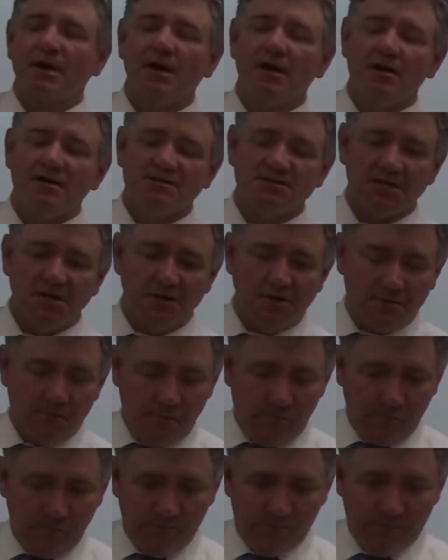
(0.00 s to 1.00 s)

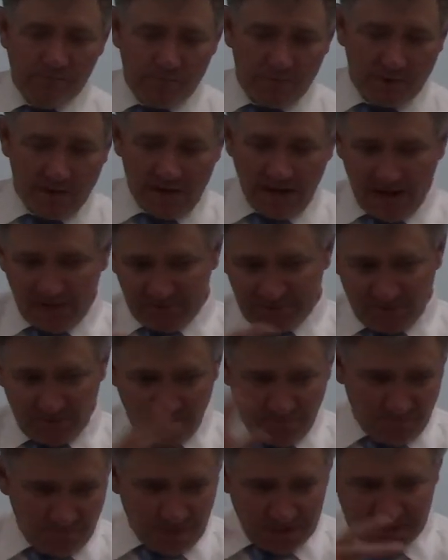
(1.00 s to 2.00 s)
So after
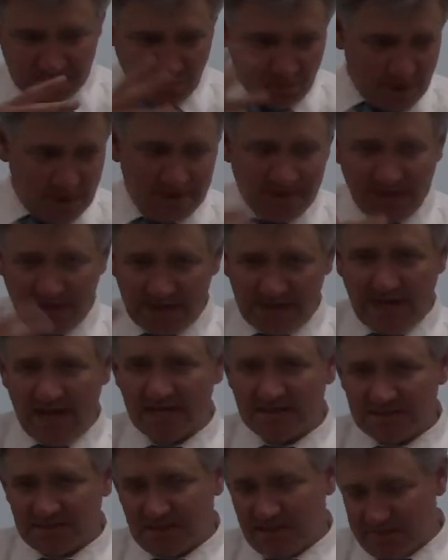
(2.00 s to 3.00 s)
much wailing and
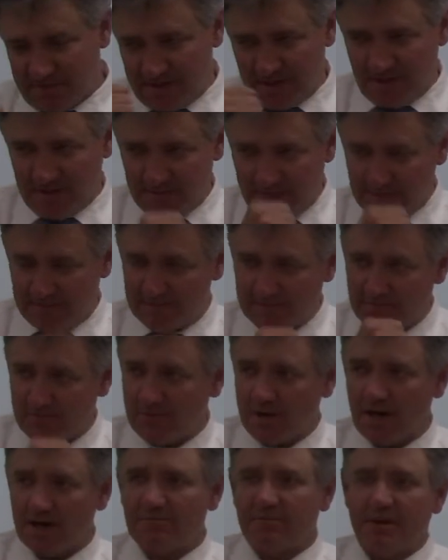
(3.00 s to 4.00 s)
gnashing of teeth and
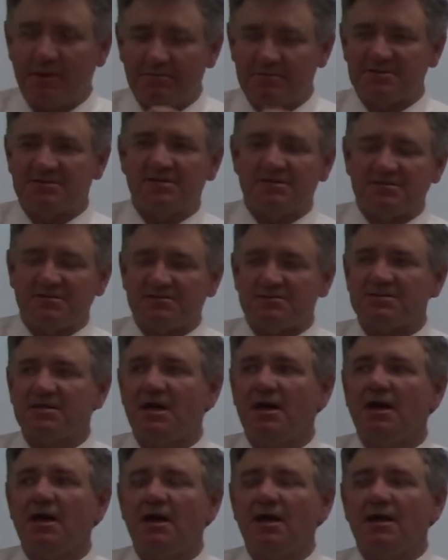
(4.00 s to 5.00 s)
rock, paper, scissors,
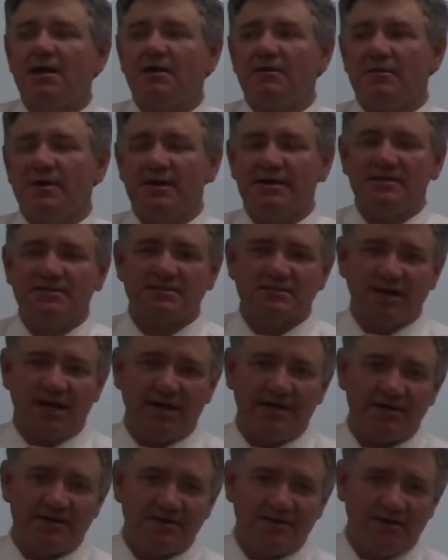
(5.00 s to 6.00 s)
they
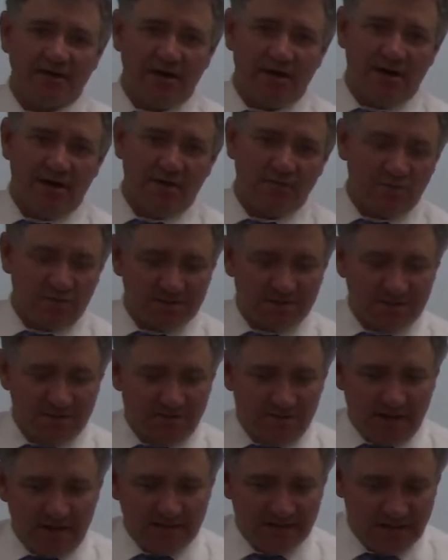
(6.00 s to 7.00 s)
decided on what's
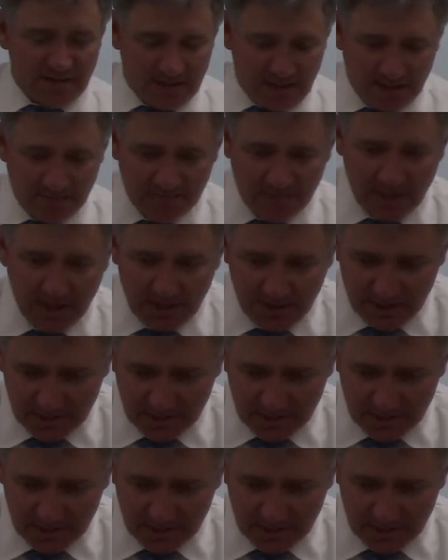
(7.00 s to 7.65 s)
known as the MKS